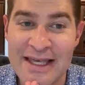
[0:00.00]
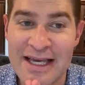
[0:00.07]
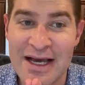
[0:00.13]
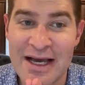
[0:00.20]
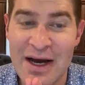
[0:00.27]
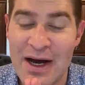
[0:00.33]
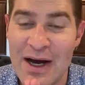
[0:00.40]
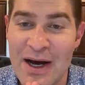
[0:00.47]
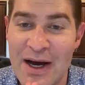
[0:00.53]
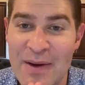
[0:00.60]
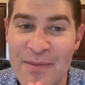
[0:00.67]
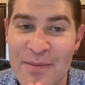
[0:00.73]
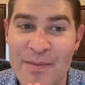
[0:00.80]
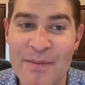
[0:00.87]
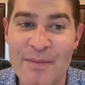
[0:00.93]
think
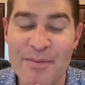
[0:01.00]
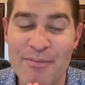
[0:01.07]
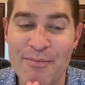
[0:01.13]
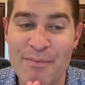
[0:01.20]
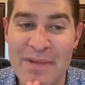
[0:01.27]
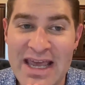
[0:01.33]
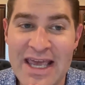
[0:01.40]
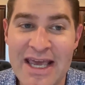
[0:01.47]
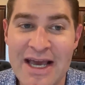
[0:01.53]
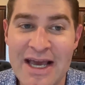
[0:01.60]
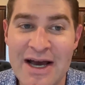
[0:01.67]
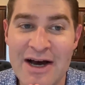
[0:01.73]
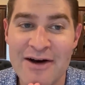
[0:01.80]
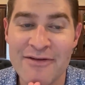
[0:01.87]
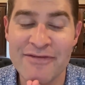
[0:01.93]

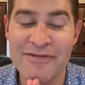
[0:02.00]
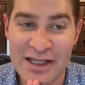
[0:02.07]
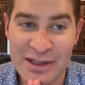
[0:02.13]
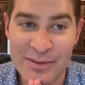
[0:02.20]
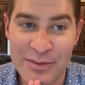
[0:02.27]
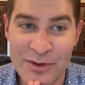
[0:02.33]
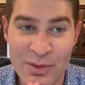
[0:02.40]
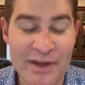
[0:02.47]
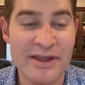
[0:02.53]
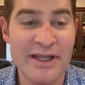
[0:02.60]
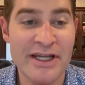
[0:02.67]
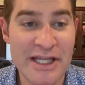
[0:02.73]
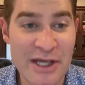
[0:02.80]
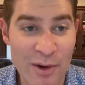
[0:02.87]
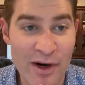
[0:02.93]
making available
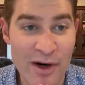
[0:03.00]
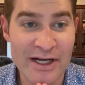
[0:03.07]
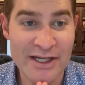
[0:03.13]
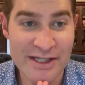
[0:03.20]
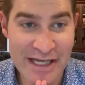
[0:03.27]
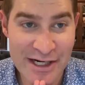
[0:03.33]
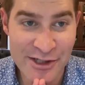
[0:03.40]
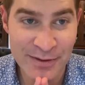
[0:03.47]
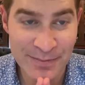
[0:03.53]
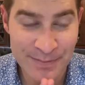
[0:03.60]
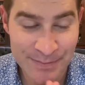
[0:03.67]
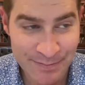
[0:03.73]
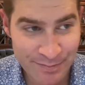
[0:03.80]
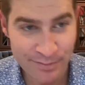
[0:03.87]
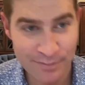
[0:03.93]
within the
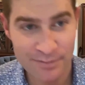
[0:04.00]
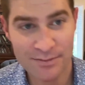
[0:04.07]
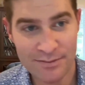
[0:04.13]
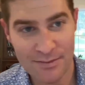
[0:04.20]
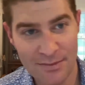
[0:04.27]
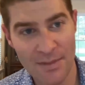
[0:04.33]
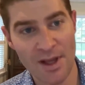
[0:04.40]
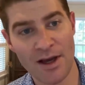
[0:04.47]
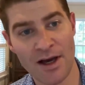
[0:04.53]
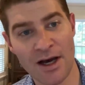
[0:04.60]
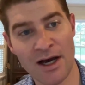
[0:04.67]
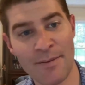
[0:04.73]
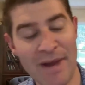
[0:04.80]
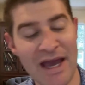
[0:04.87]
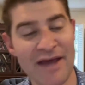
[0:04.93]
organization
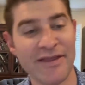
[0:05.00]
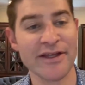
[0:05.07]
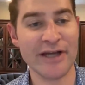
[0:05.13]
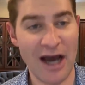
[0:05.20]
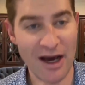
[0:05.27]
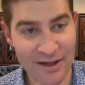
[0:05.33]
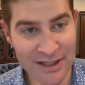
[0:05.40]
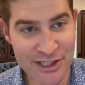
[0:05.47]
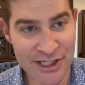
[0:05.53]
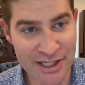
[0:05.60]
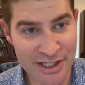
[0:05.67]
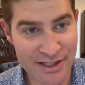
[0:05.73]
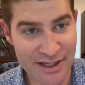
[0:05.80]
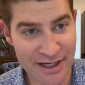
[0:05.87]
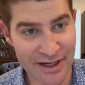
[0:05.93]

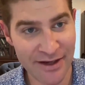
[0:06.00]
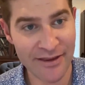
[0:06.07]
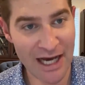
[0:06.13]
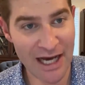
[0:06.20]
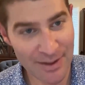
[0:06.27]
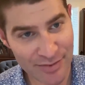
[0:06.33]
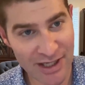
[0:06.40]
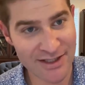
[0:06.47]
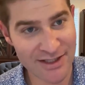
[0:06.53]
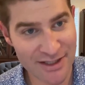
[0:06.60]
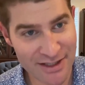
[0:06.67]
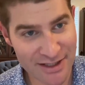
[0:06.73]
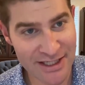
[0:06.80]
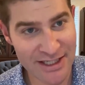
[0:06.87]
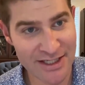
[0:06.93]
methodologies and thought
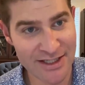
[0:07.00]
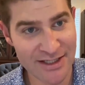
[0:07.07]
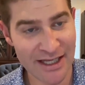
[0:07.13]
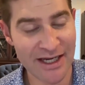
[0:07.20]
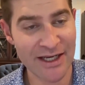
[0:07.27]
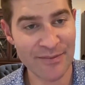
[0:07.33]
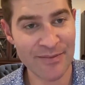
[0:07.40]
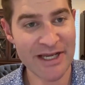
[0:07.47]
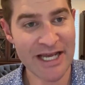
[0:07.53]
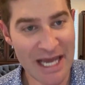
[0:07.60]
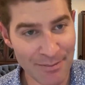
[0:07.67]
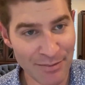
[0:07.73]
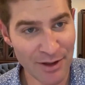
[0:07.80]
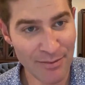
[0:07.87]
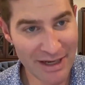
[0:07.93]
processes that can be
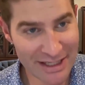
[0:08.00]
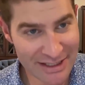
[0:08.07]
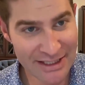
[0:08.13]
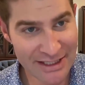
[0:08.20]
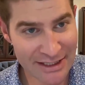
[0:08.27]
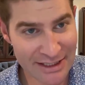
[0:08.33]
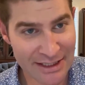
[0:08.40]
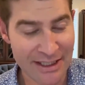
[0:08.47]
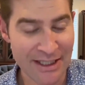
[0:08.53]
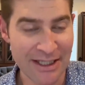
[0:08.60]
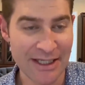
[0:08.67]
implemented